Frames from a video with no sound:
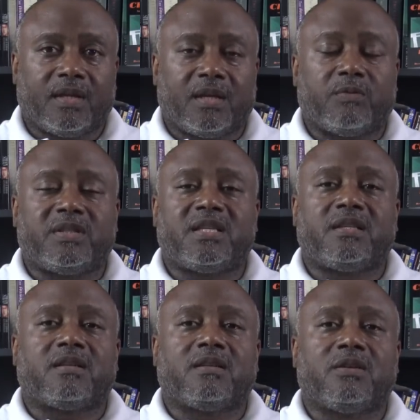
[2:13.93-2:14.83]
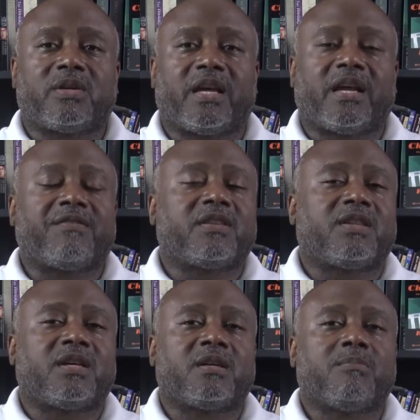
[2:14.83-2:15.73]
And we tend to look at
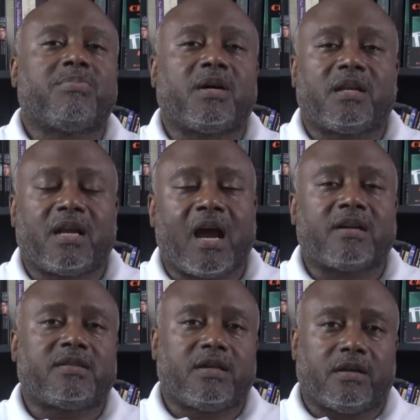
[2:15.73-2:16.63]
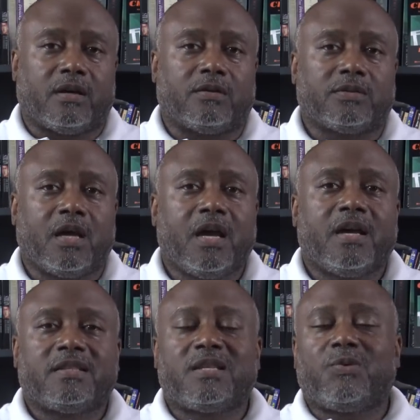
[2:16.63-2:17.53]
everything but ourselves.
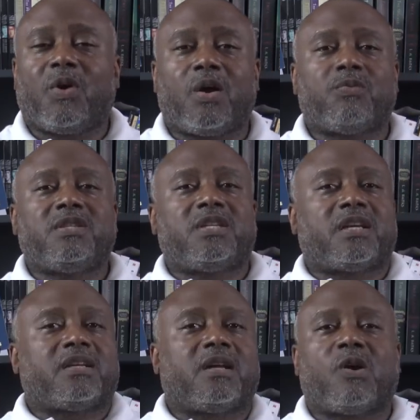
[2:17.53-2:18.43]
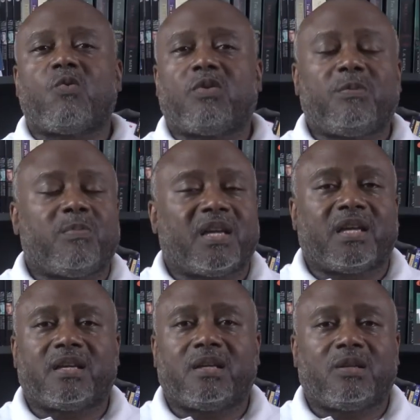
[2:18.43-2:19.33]
See, while we checking out one
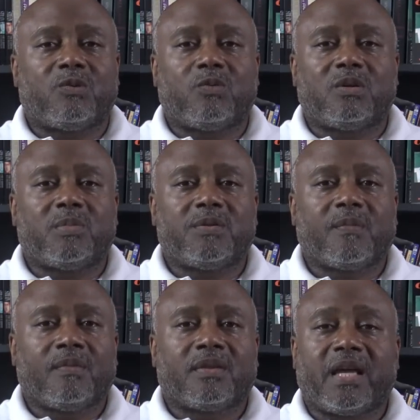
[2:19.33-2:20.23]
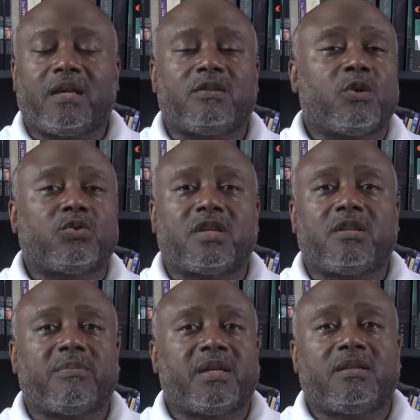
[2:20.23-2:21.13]
man getting a woman, that those
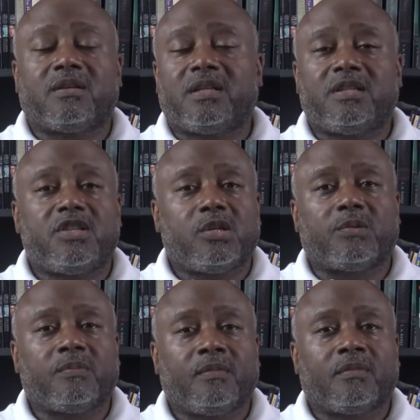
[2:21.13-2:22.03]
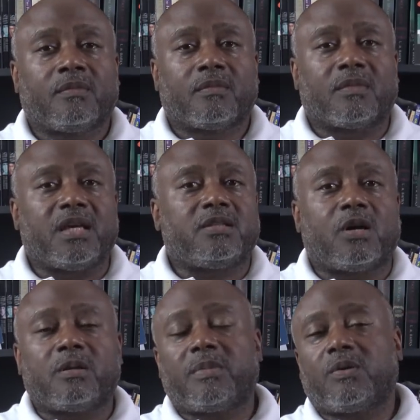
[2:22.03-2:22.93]
other men looking at you. They
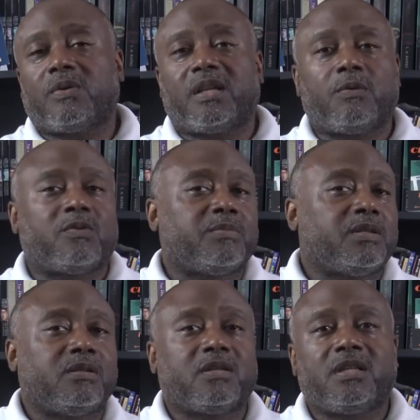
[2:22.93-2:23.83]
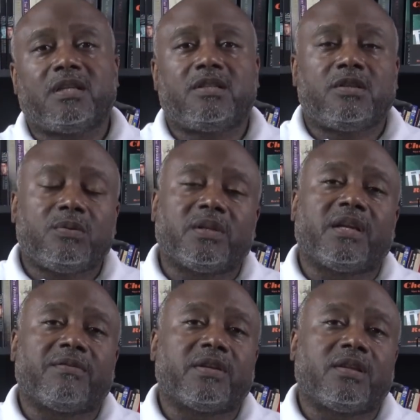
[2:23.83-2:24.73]
talking about what that woman looking at you and
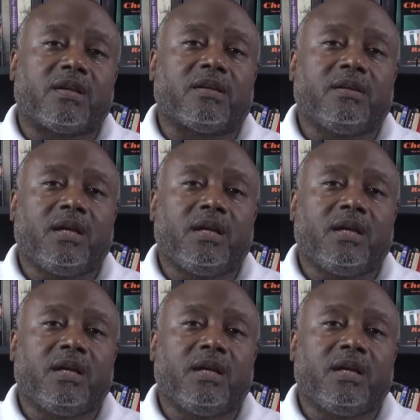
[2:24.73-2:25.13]
everything.